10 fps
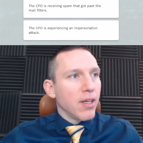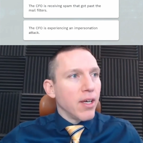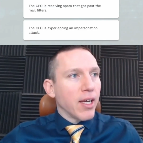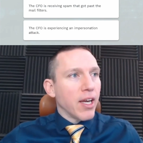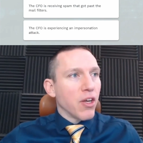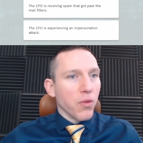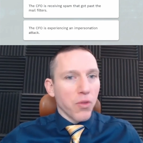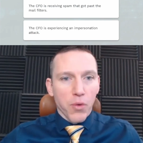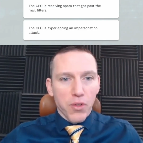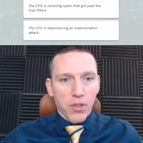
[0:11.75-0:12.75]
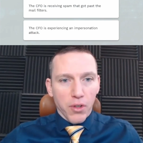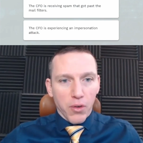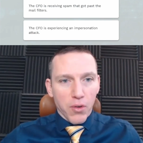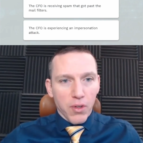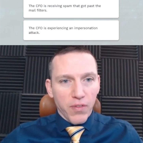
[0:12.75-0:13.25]
I got to go through this a
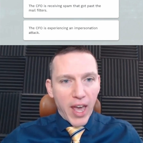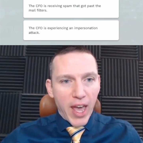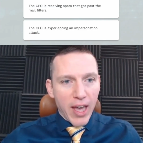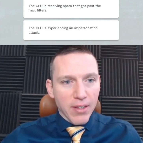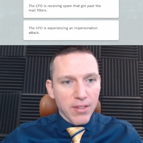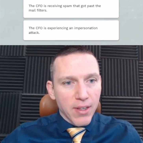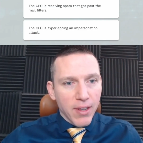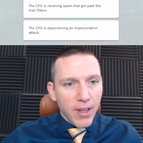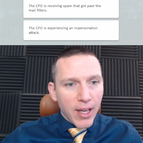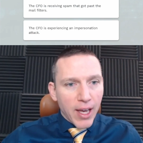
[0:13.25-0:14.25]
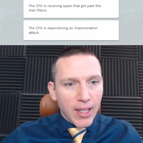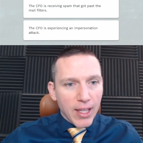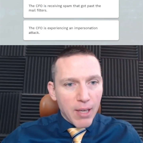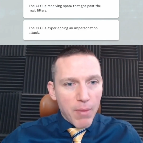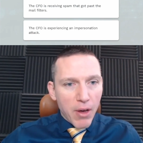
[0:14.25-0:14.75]
little fast. Uh,
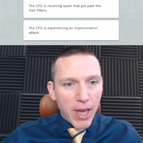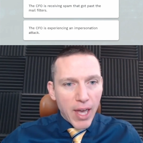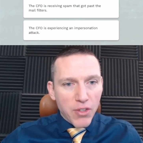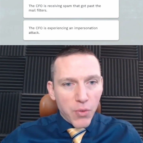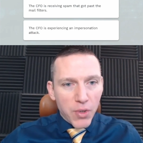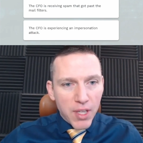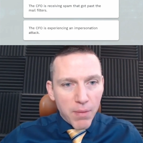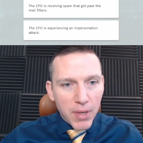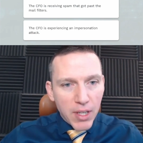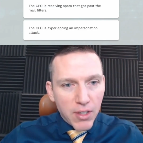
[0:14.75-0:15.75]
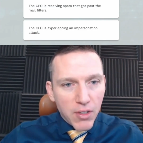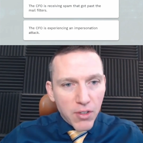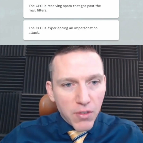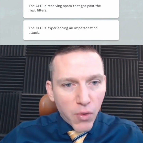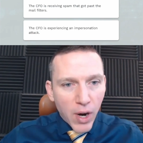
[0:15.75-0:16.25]
the email asks the recipient
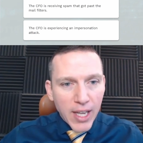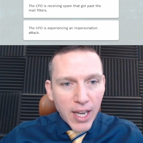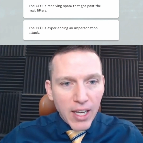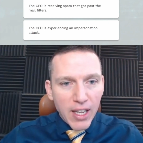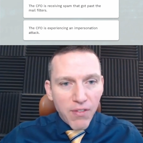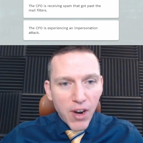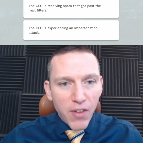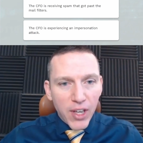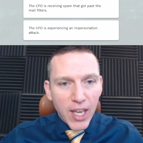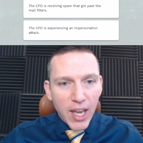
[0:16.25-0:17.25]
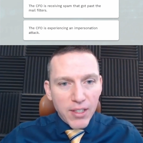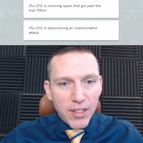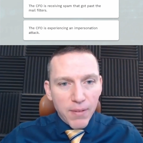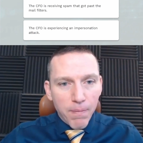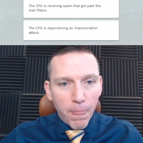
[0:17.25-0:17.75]
for identity
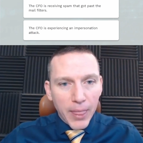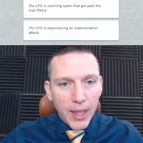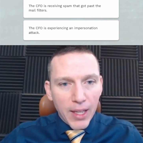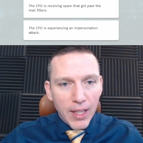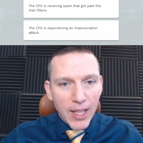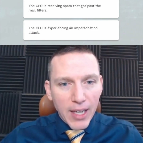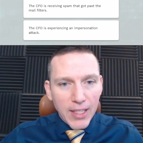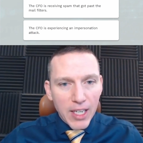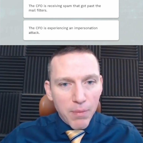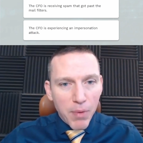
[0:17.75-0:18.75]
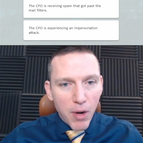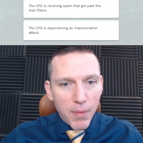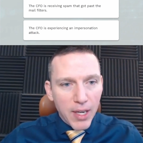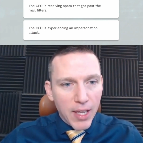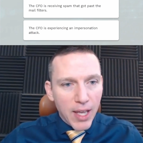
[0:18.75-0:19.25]
verification. The IT
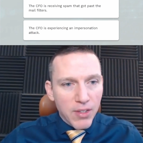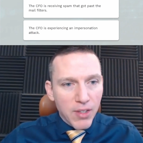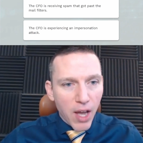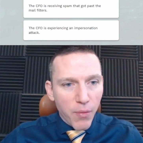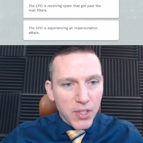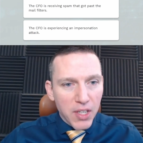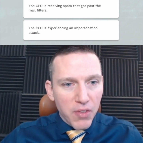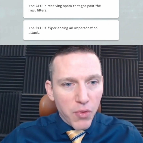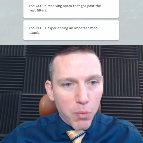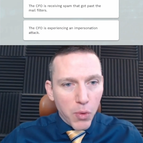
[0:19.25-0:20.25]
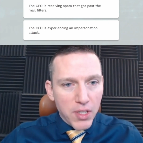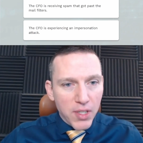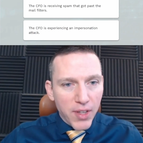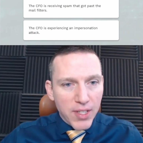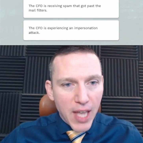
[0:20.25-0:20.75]
department has not received reports
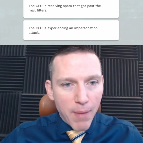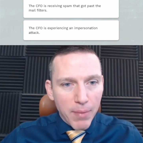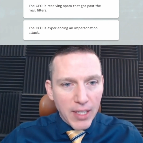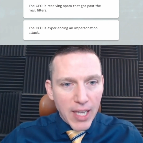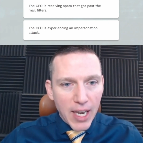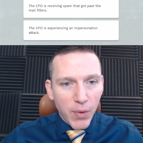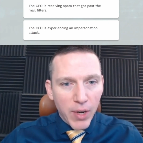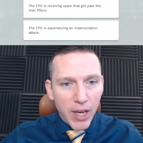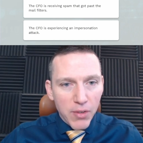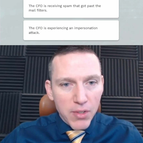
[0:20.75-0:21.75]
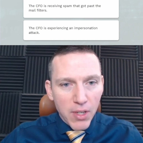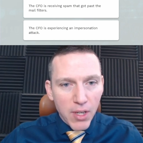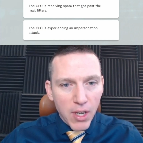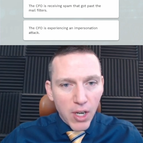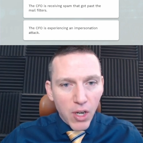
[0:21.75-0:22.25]
of this happening to anyone else,
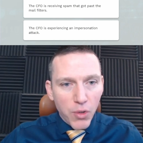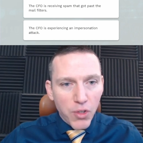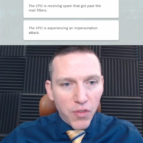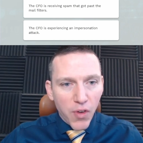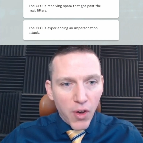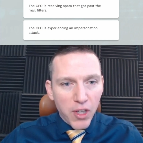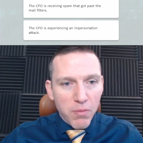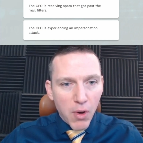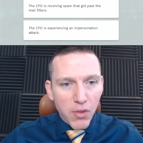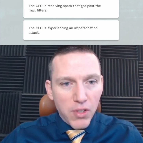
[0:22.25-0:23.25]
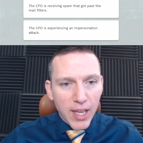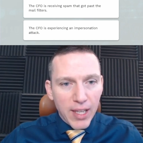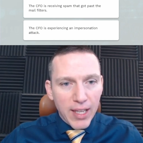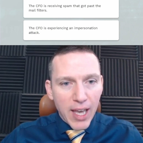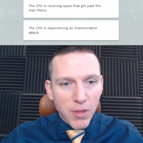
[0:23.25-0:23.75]
which of the following is most
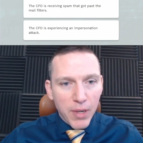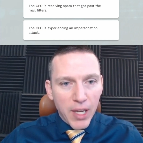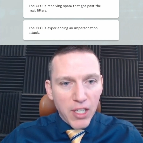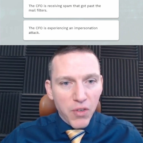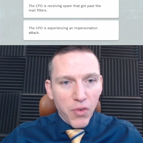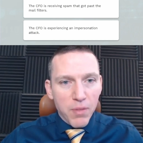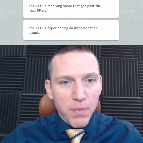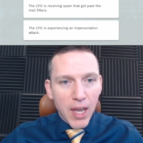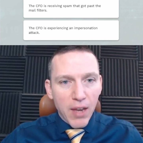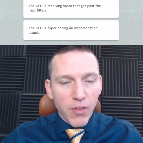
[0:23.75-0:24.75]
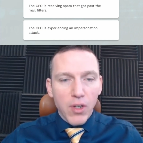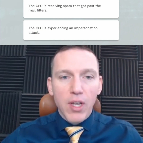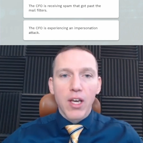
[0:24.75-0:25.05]
likely explanation for this behavior.